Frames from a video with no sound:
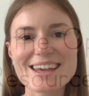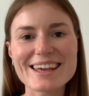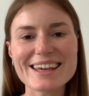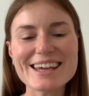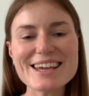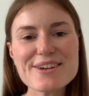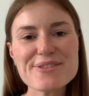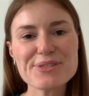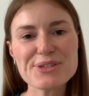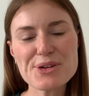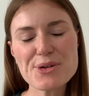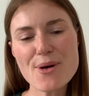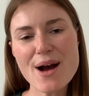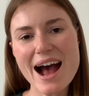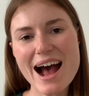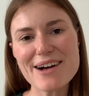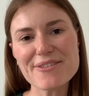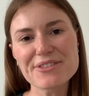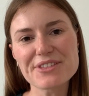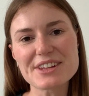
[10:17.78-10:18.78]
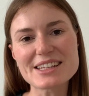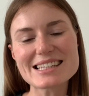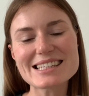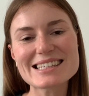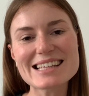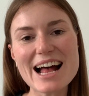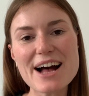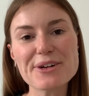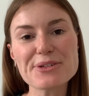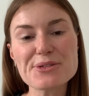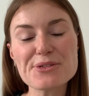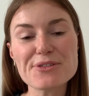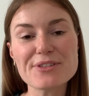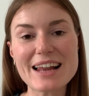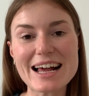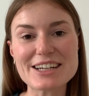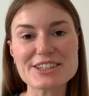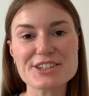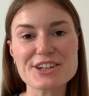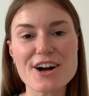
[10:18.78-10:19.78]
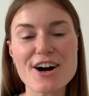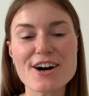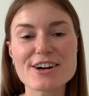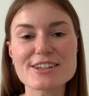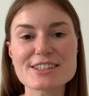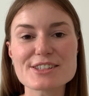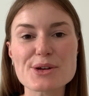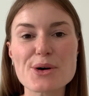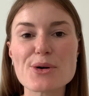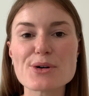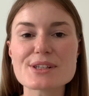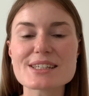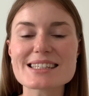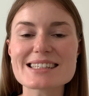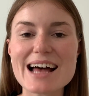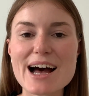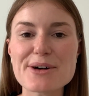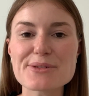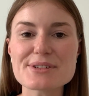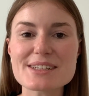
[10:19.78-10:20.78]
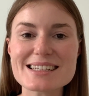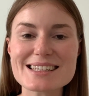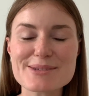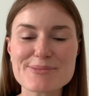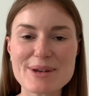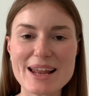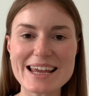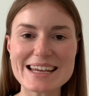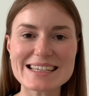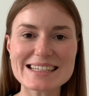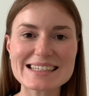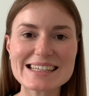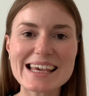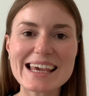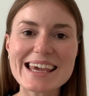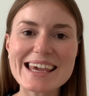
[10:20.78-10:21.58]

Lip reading: If you have the sound flashcards or sound displays,